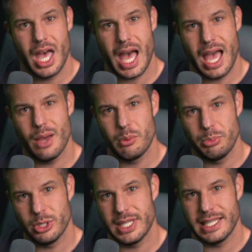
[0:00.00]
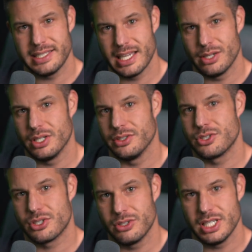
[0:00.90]
I will put that down on the
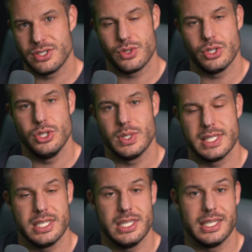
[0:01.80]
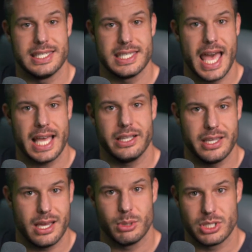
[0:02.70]
screen so that you can see exactly
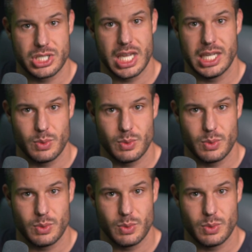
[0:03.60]
how much gain